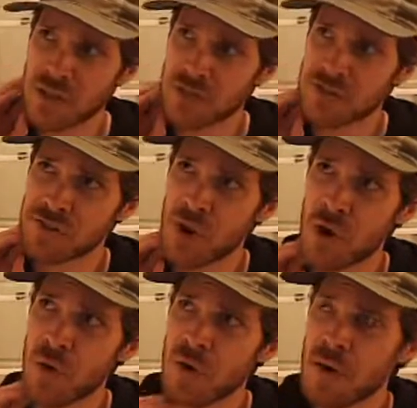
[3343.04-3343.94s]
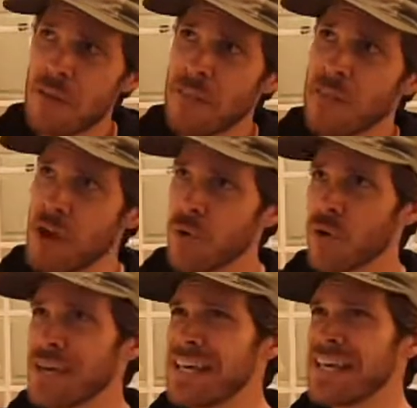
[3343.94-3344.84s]
So there
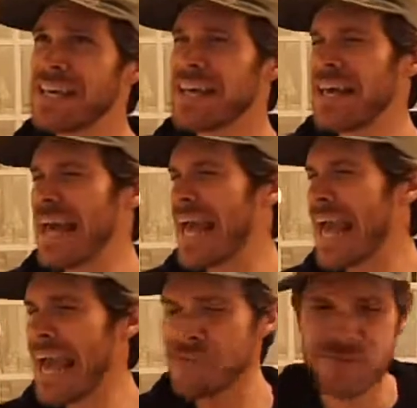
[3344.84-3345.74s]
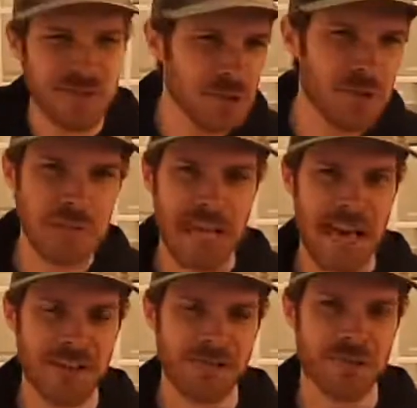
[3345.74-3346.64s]
were absolutely
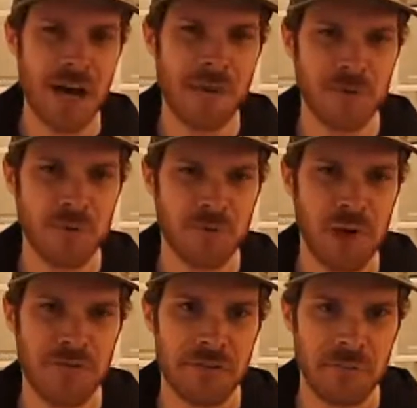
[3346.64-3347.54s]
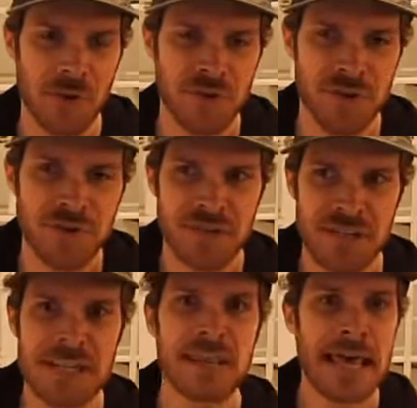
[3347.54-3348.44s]
astronomical profit margins
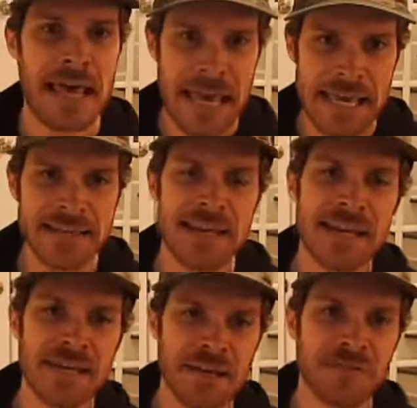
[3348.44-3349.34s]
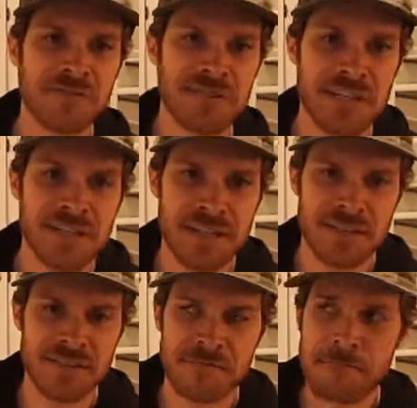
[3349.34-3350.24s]
in the heyday of
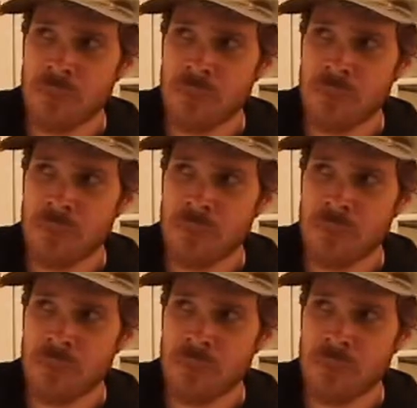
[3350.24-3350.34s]
CDs.